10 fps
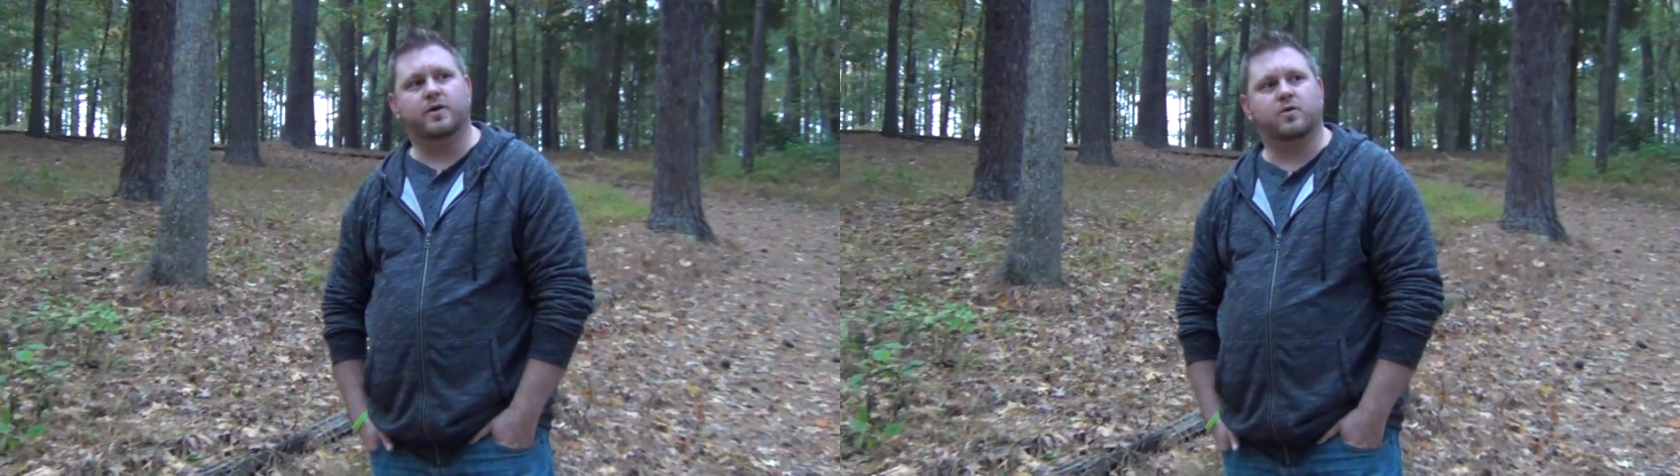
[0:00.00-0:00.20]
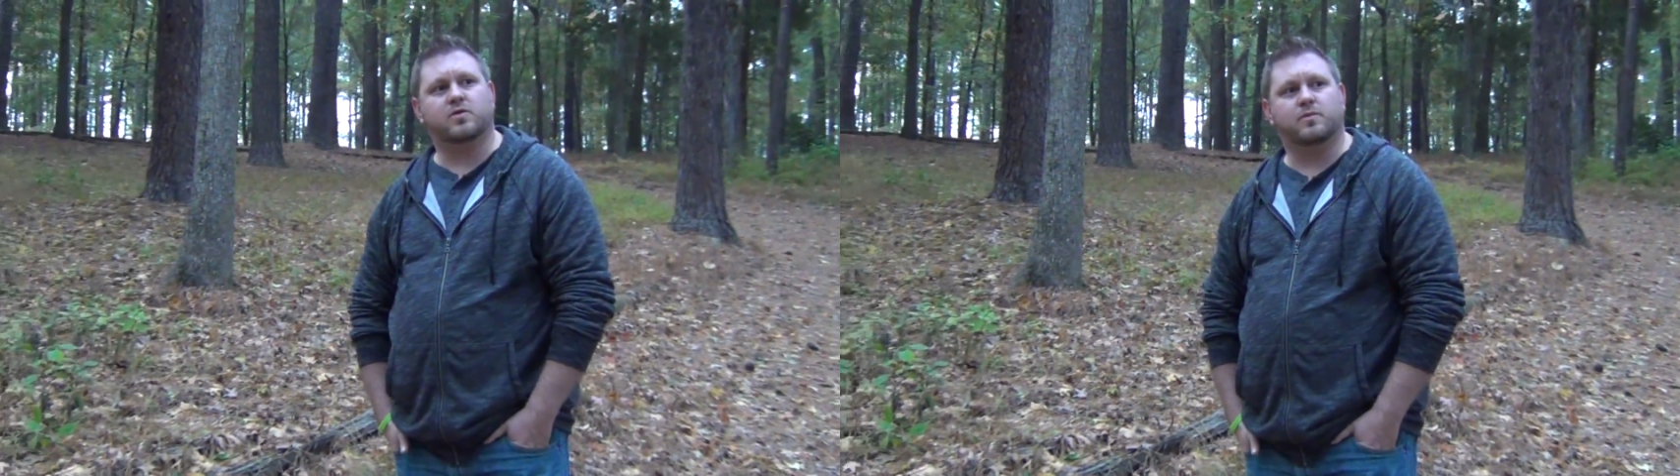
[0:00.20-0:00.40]

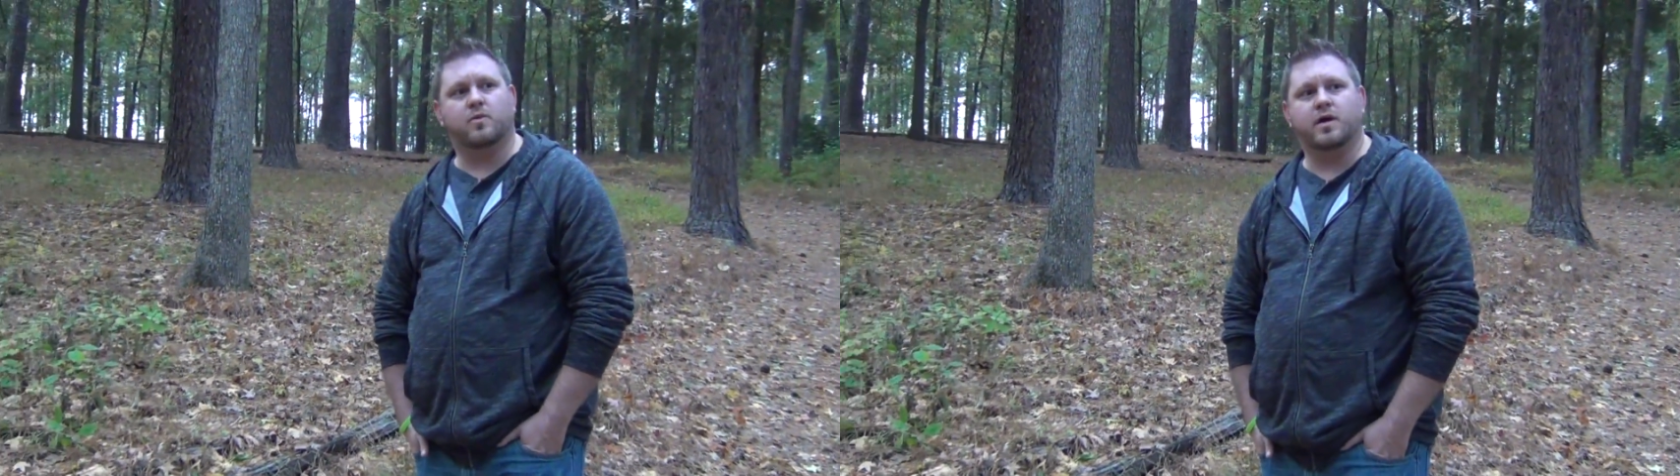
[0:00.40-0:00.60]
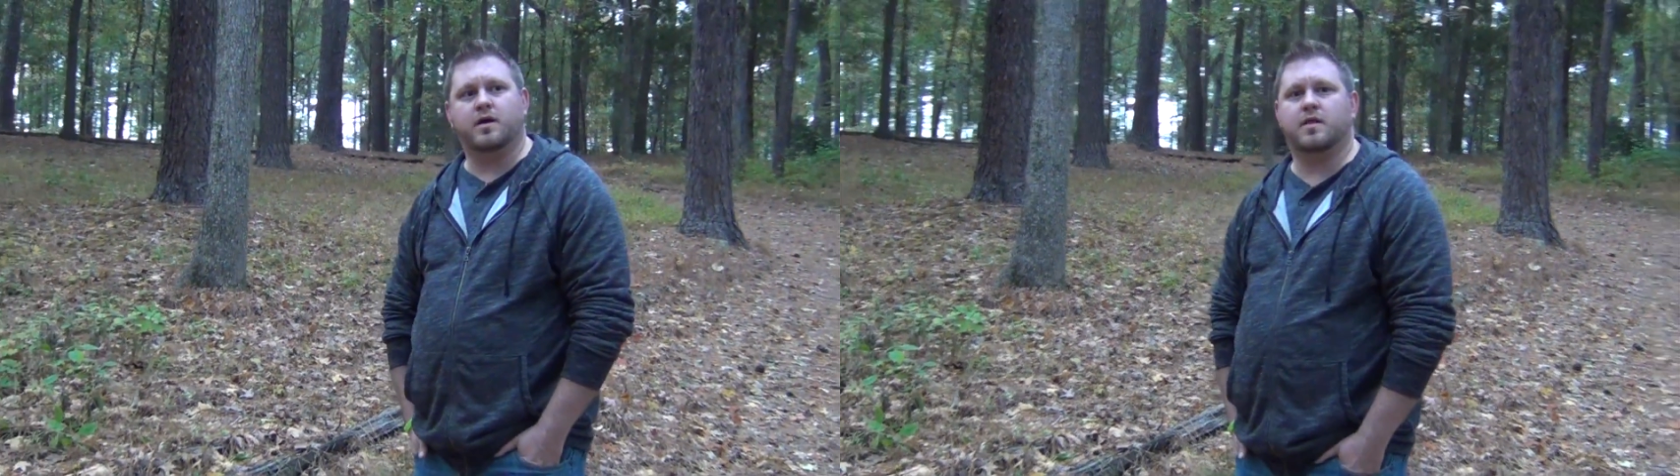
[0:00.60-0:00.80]
go
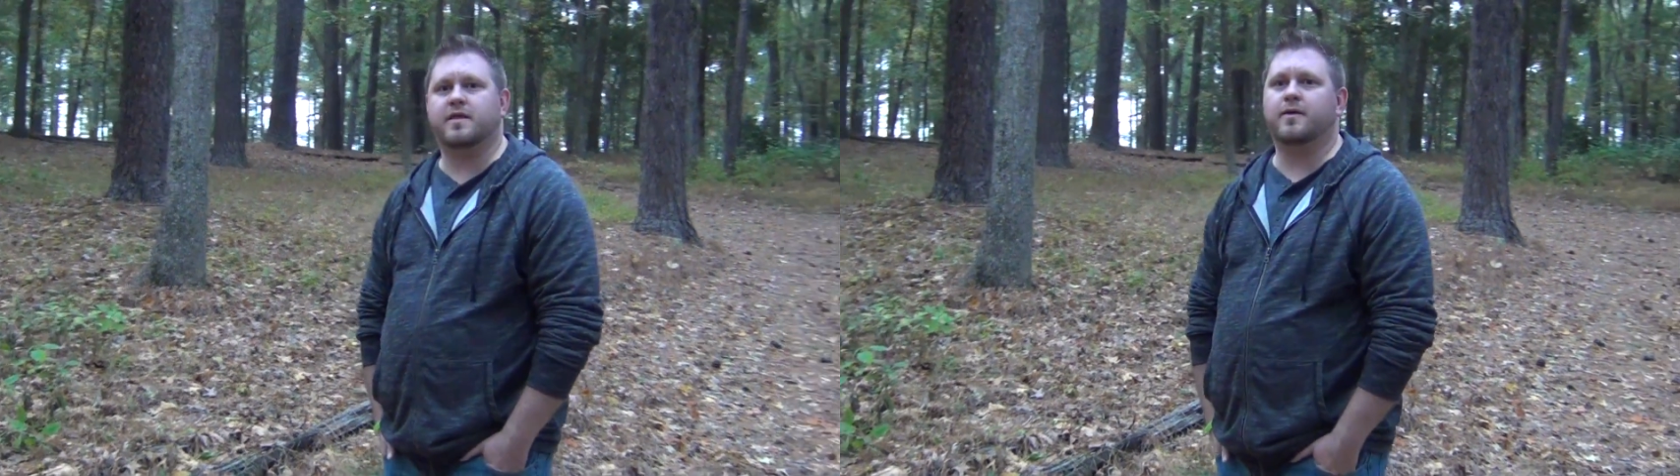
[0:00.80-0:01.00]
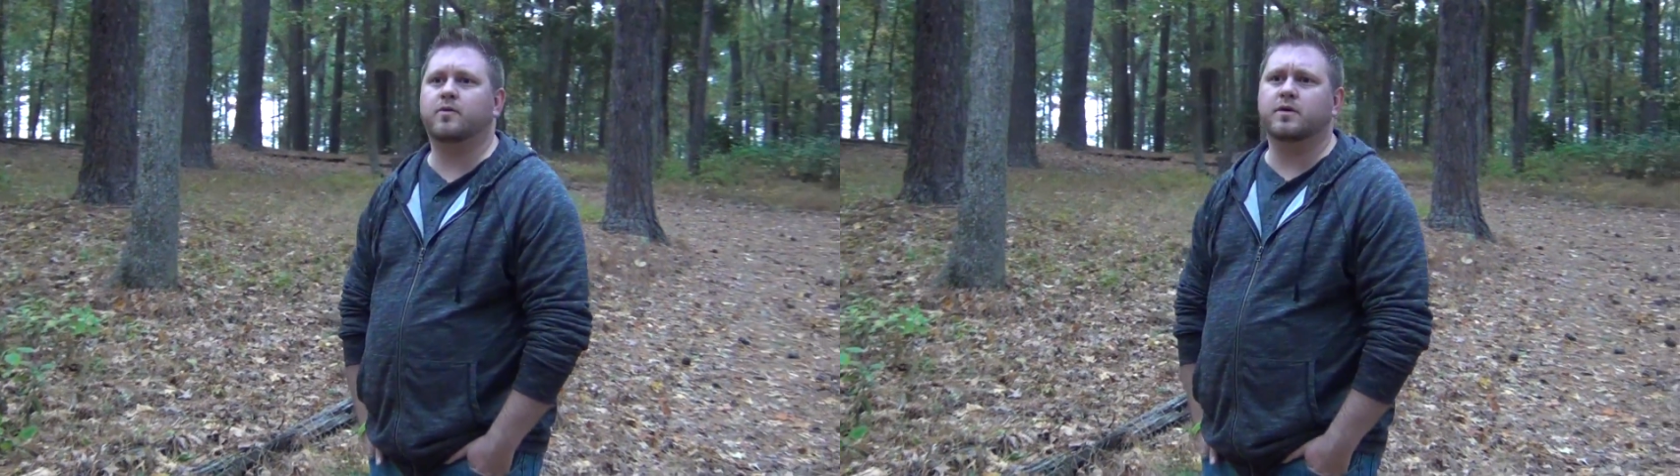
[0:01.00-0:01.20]
somewhere
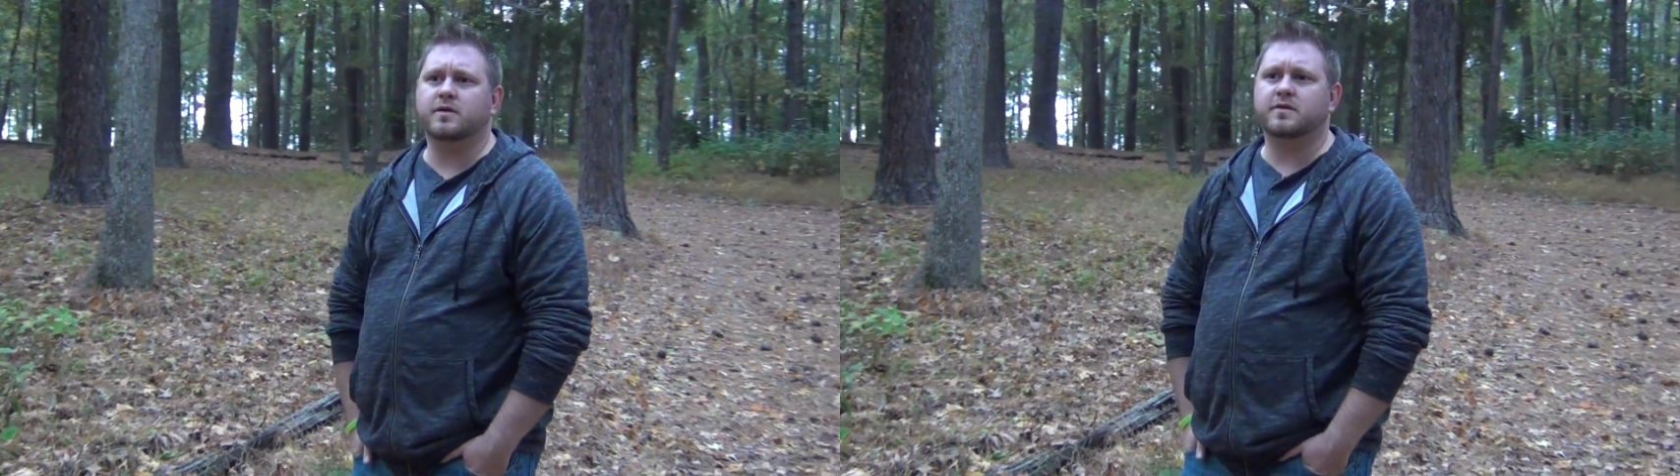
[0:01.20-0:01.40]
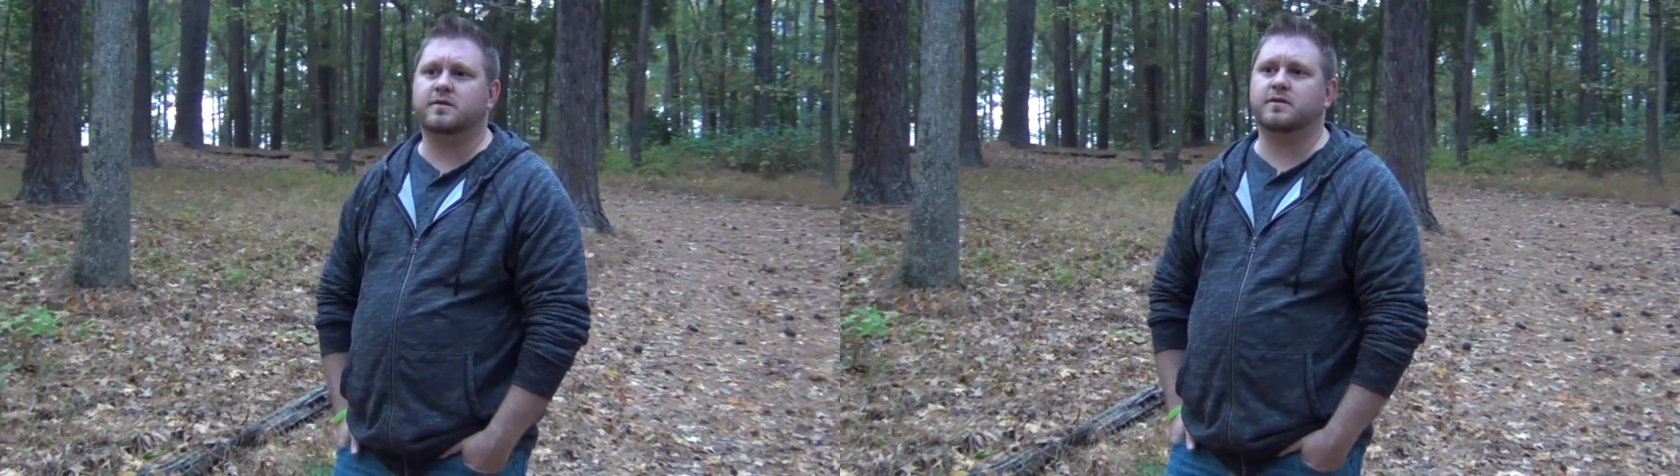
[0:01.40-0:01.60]
that was